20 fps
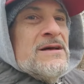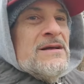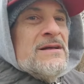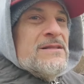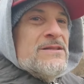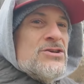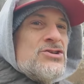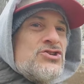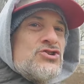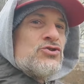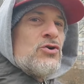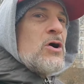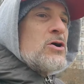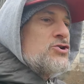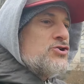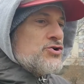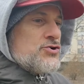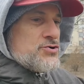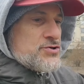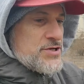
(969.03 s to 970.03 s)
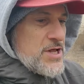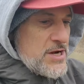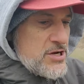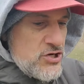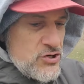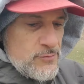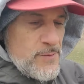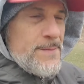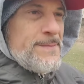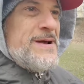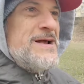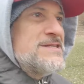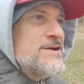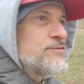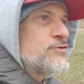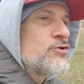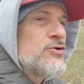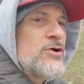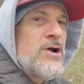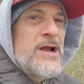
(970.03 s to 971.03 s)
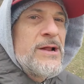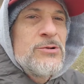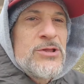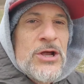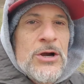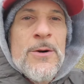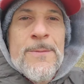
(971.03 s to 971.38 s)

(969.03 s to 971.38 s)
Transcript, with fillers: the structures that human beings have created with their